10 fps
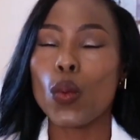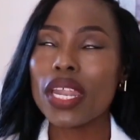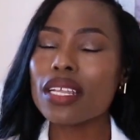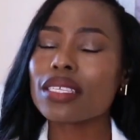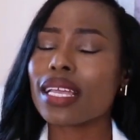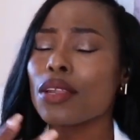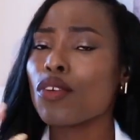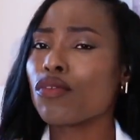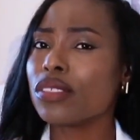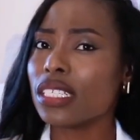When it is kind
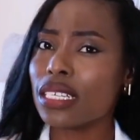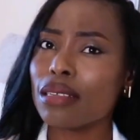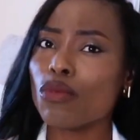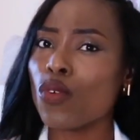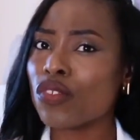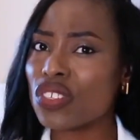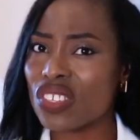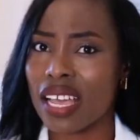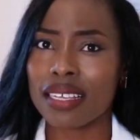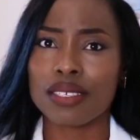of denim
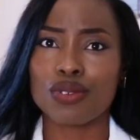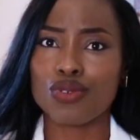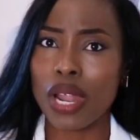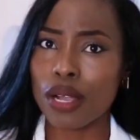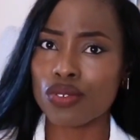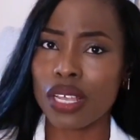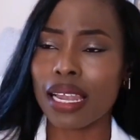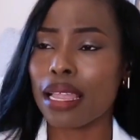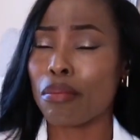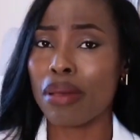oversized trouser,
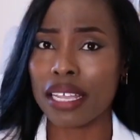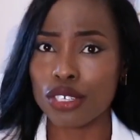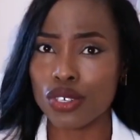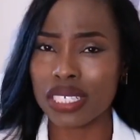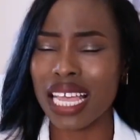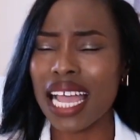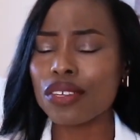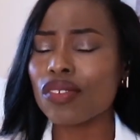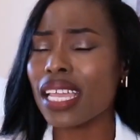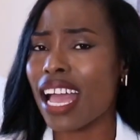like baggy trouser, I
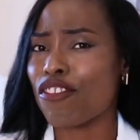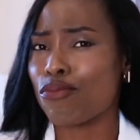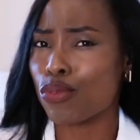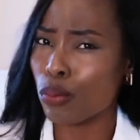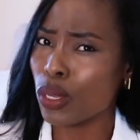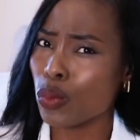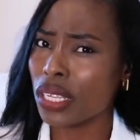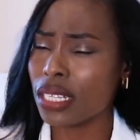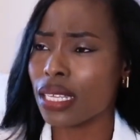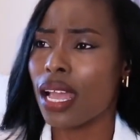don't really have a problem
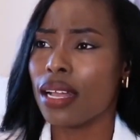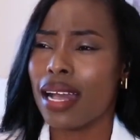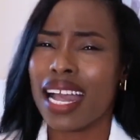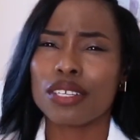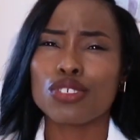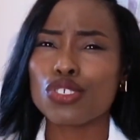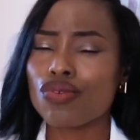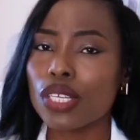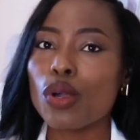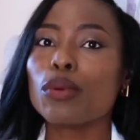with it. I don't just
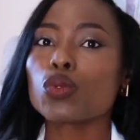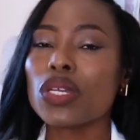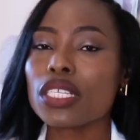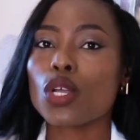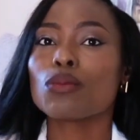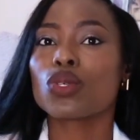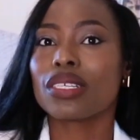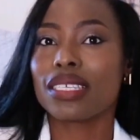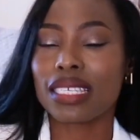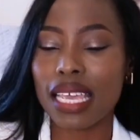really know. But when it comes to
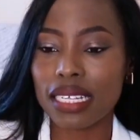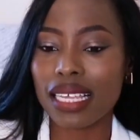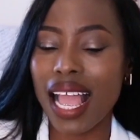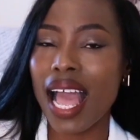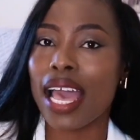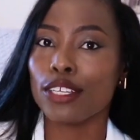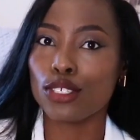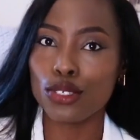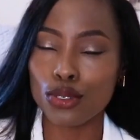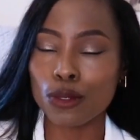the skirt, I
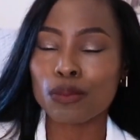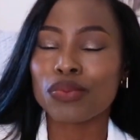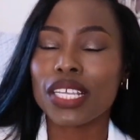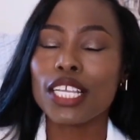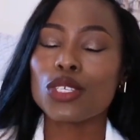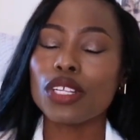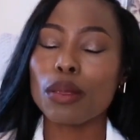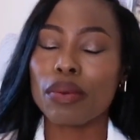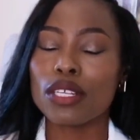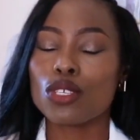do. It all
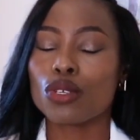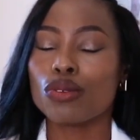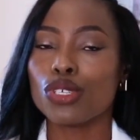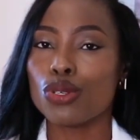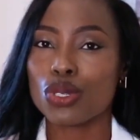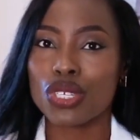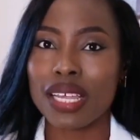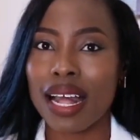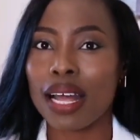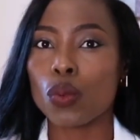depends on your
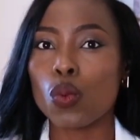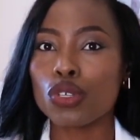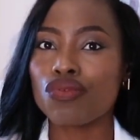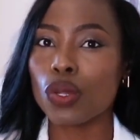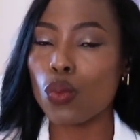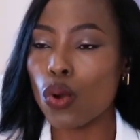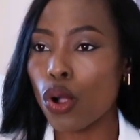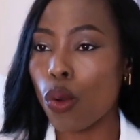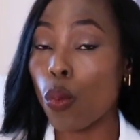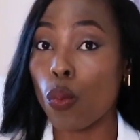style and what really
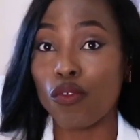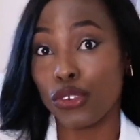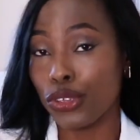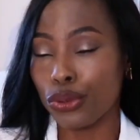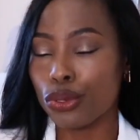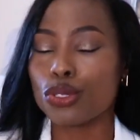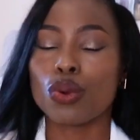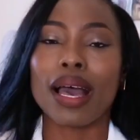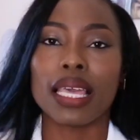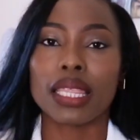work for you.
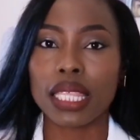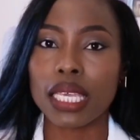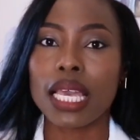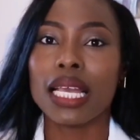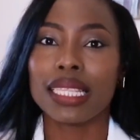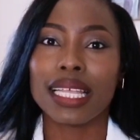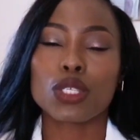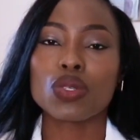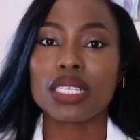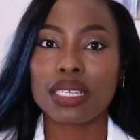So I think
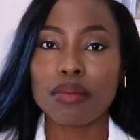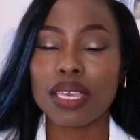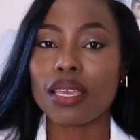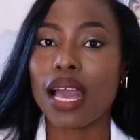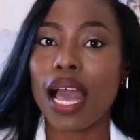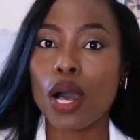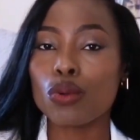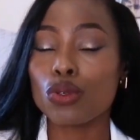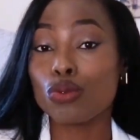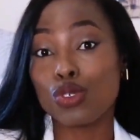that will determine
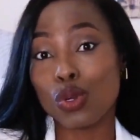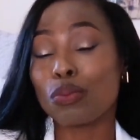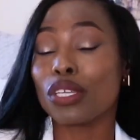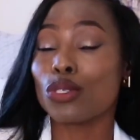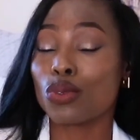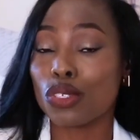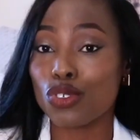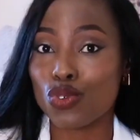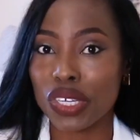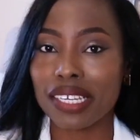how you jump into
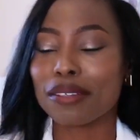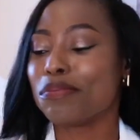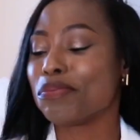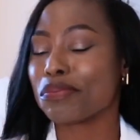this trend.